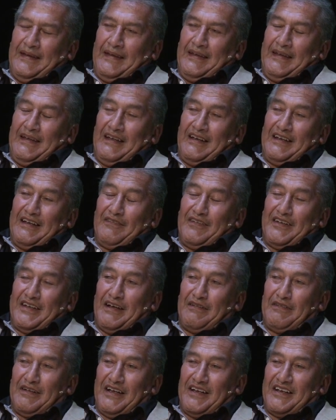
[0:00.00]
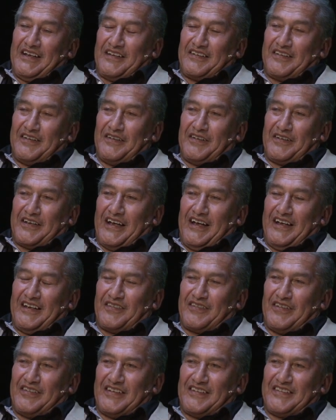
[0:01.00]
and even though we're only 2 k's
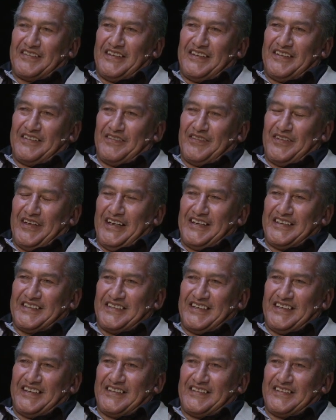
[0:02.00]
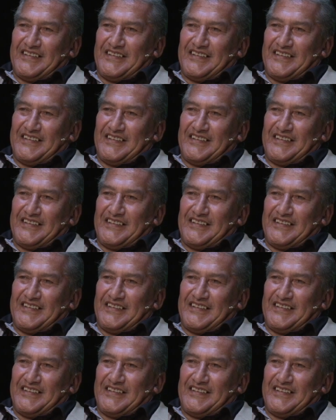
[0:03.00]
from the centre of Hastings,